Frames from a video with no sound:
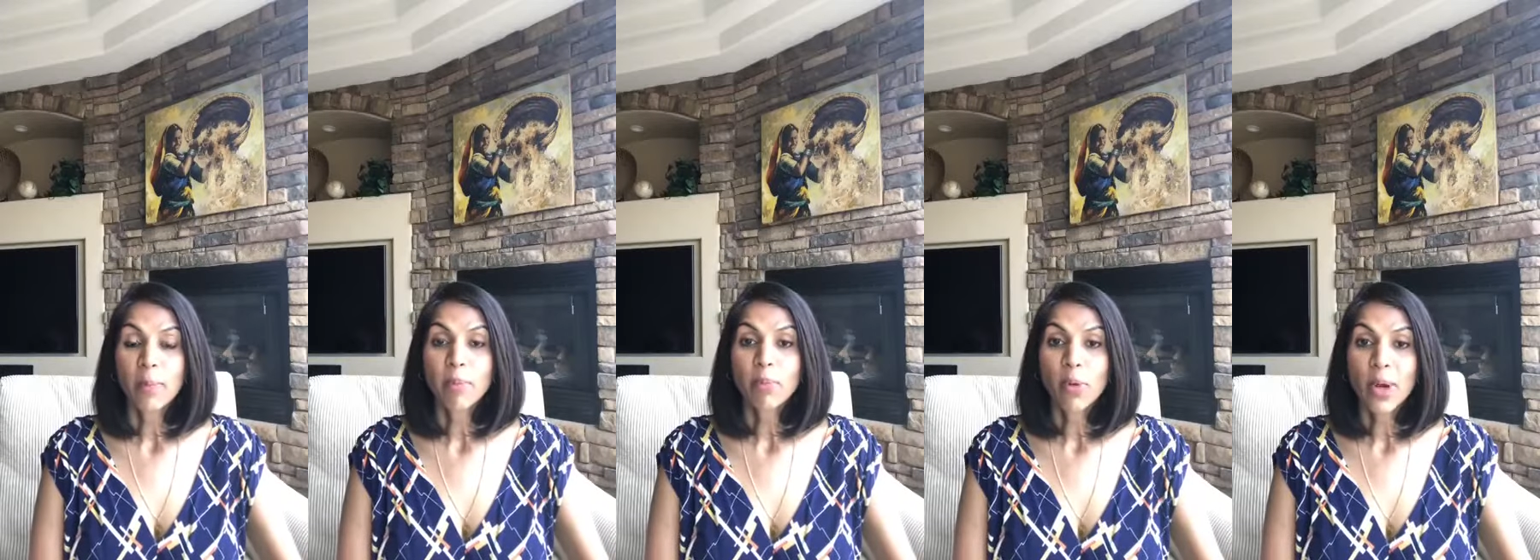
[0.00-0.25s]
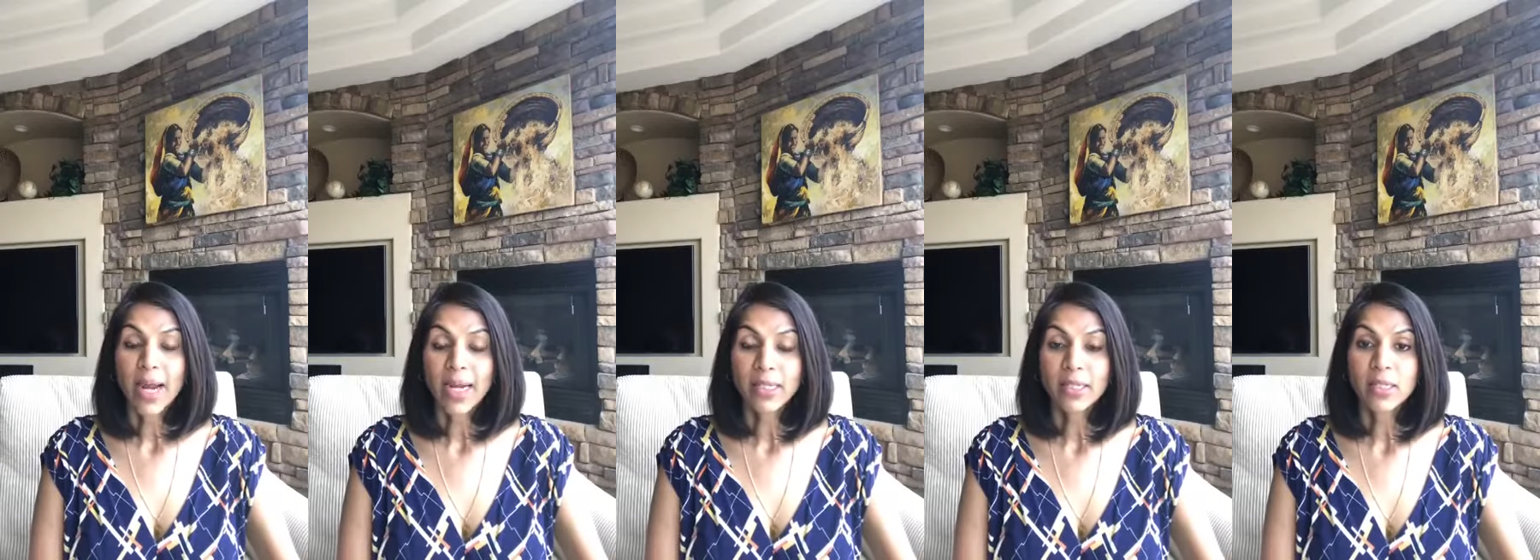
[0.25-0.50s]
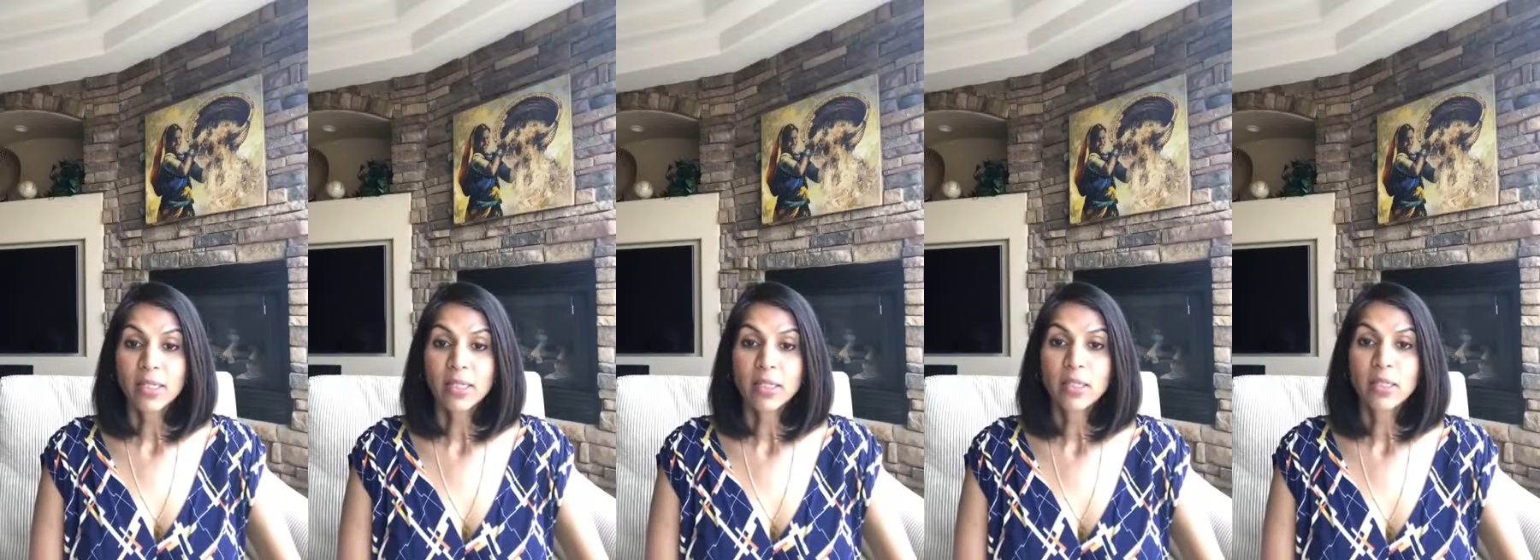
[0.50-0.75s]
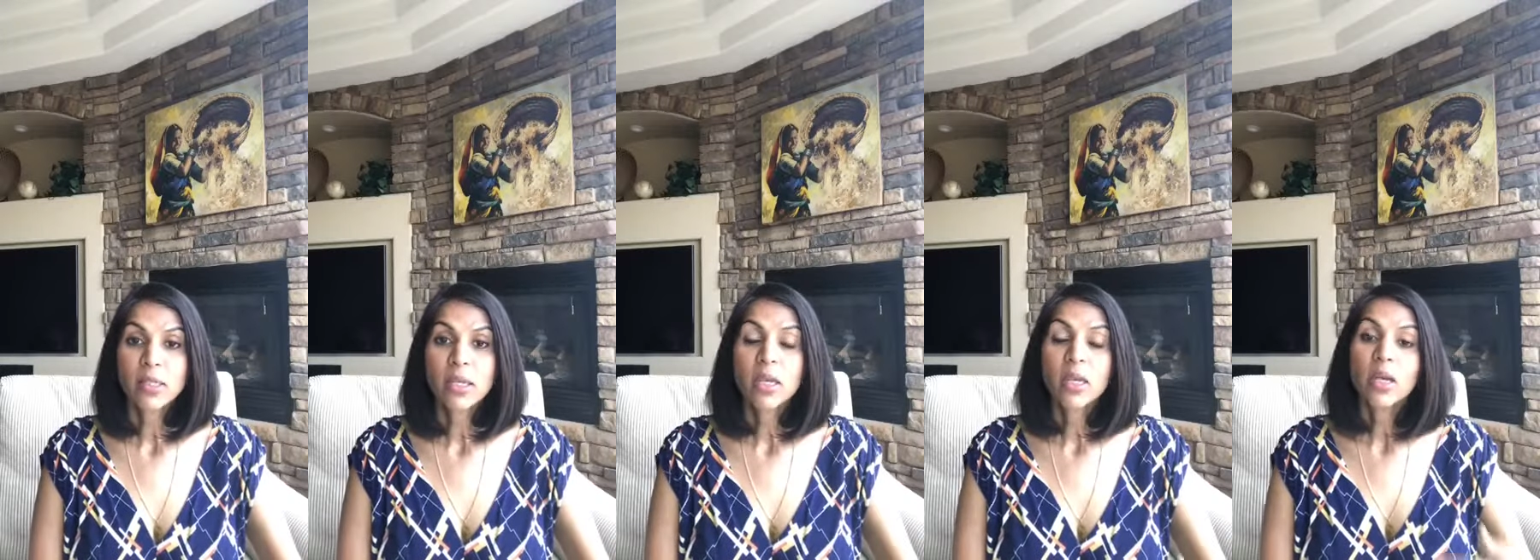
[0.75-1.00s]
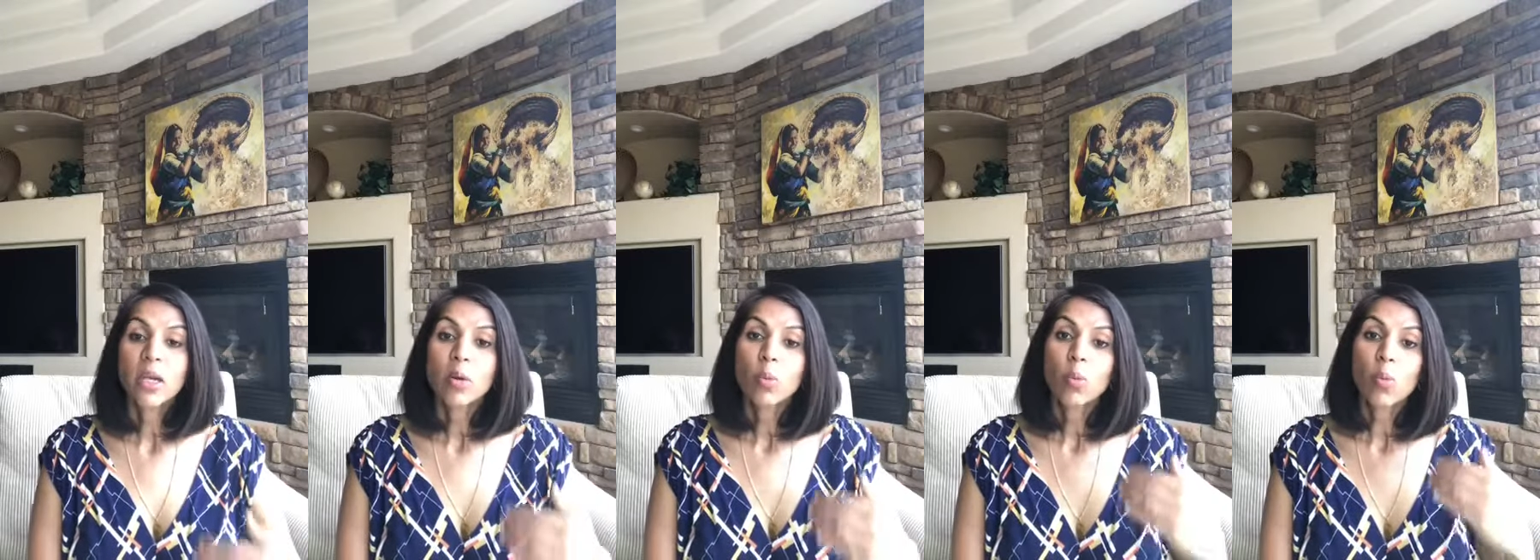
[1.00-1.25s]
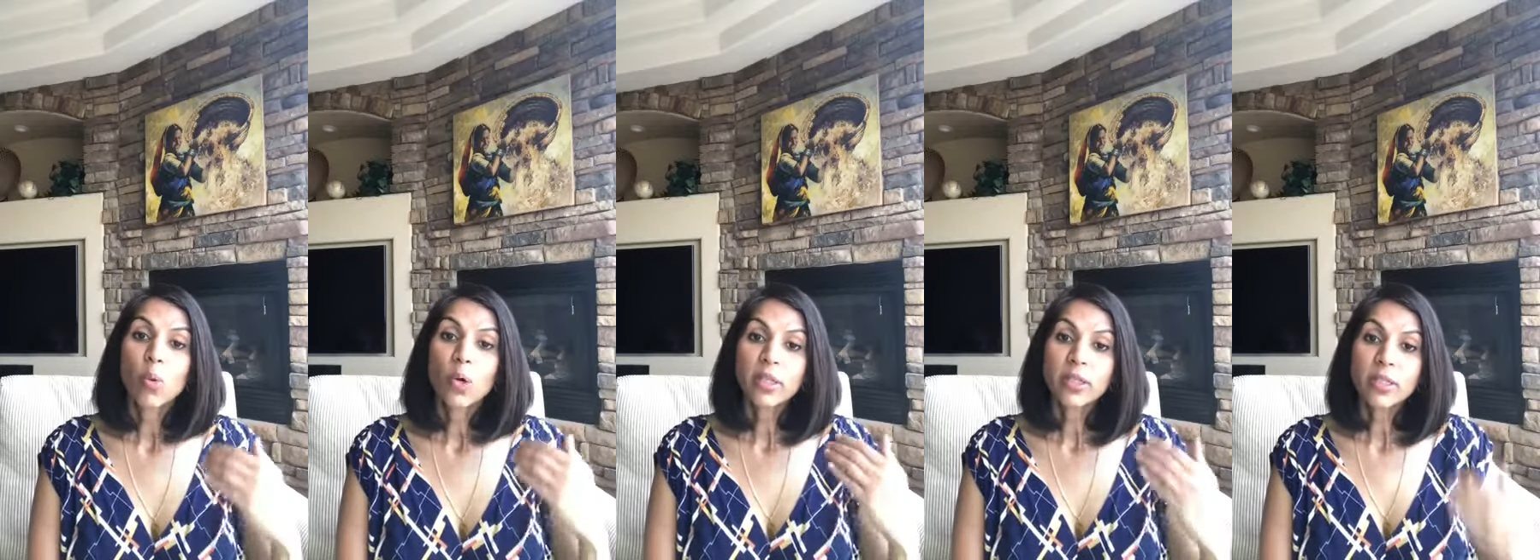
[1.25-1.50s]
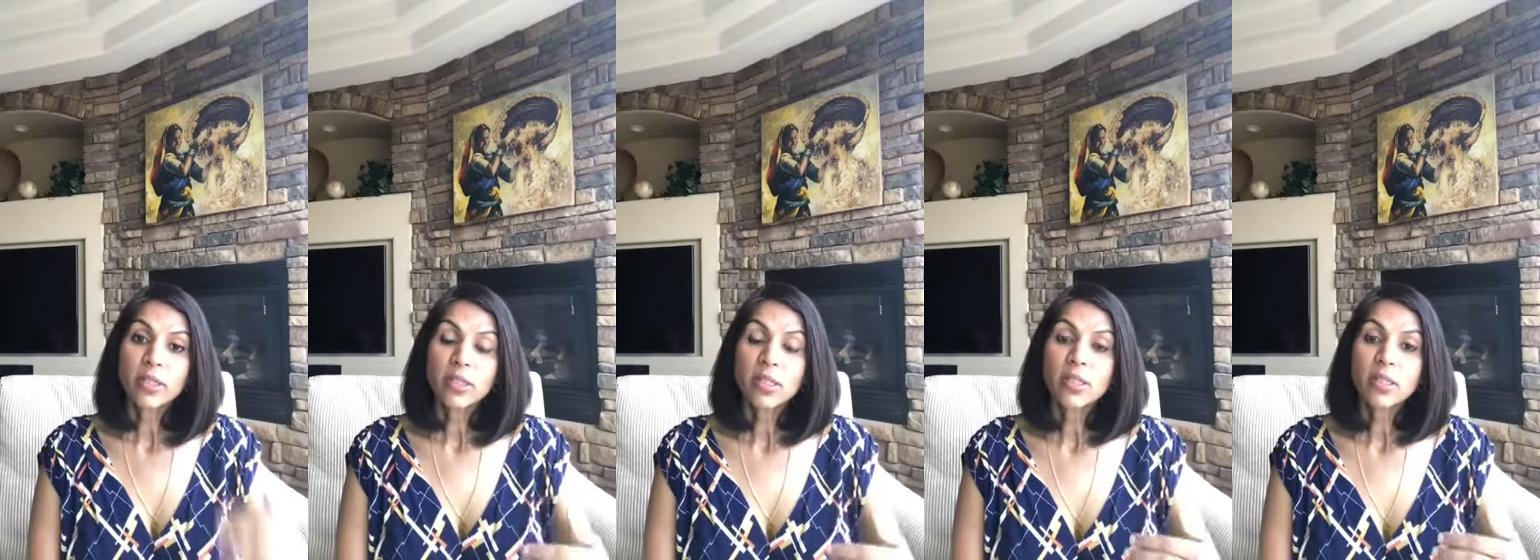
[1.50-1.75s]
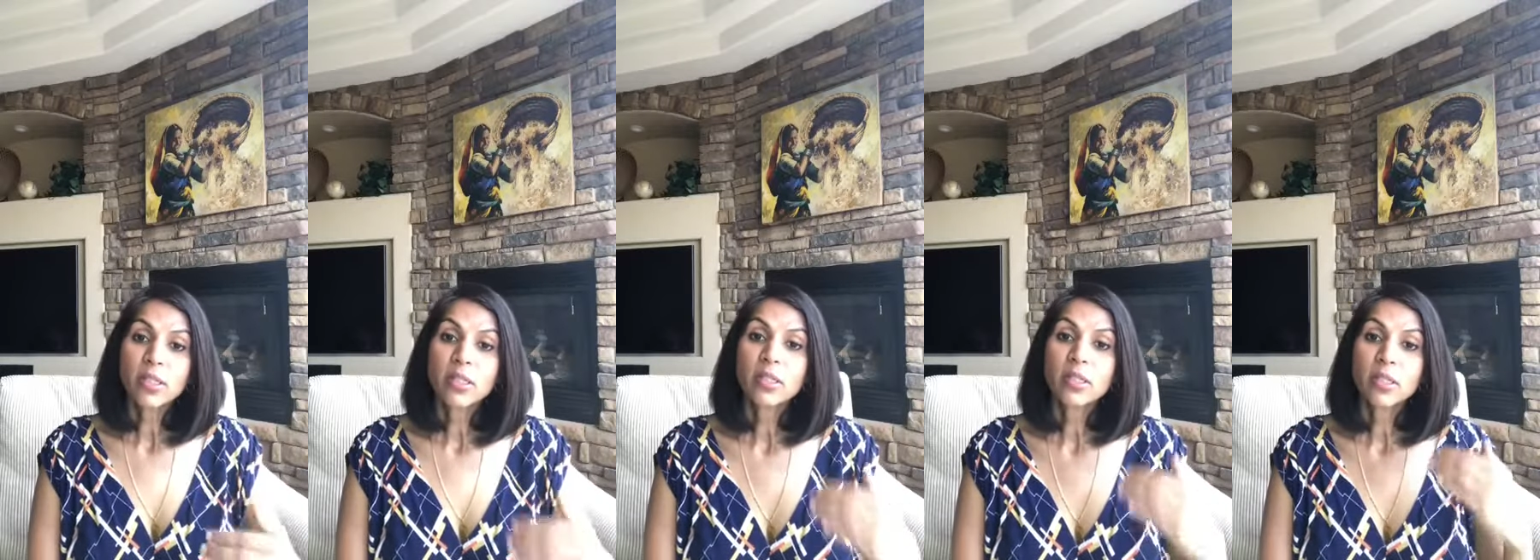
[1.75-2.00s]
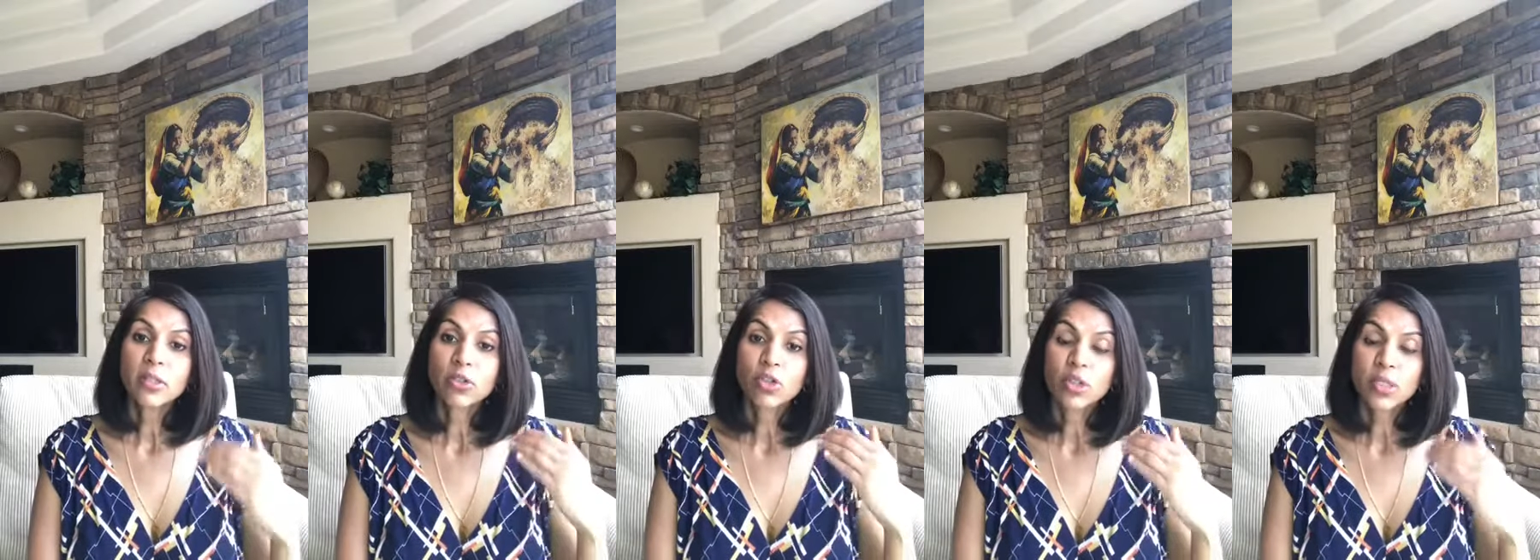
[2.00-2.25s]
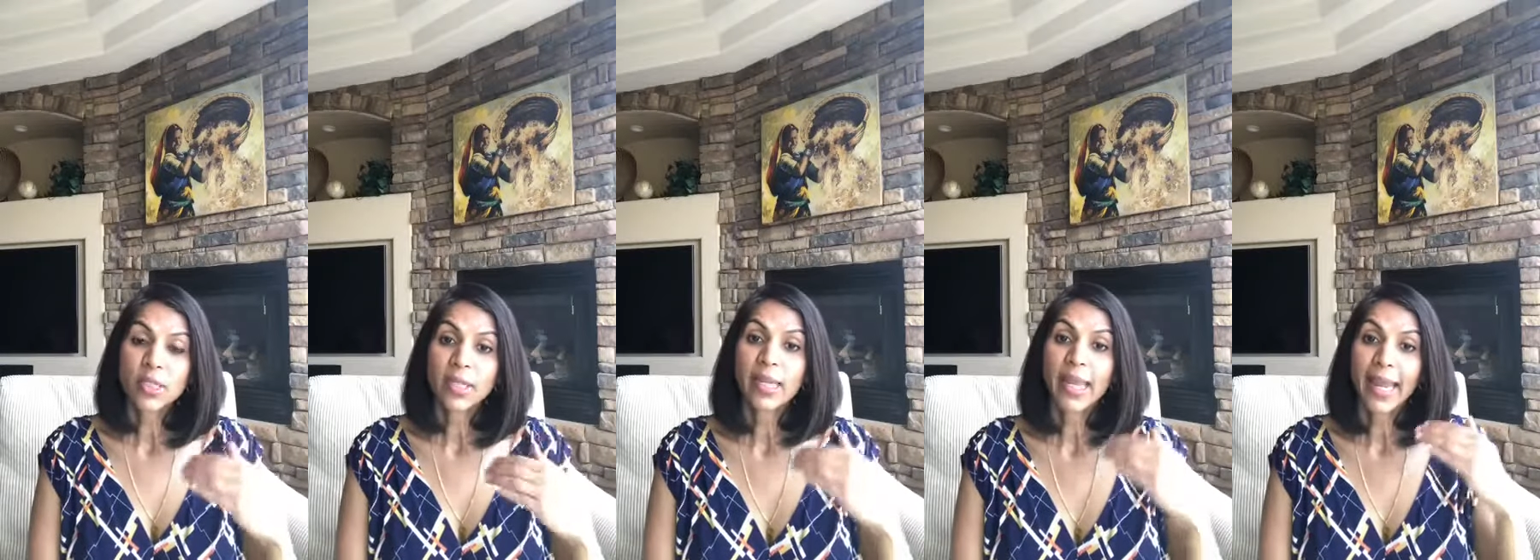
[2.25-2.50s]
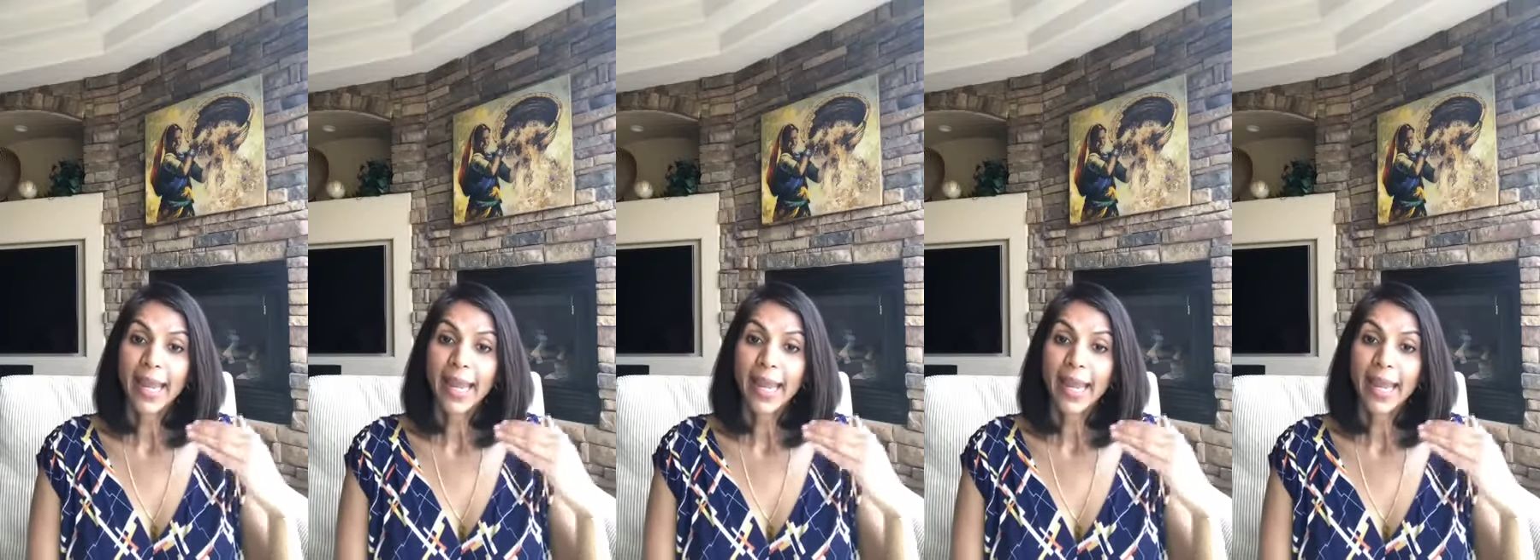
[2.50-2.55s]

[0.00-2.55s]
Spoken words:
practices. What this is just an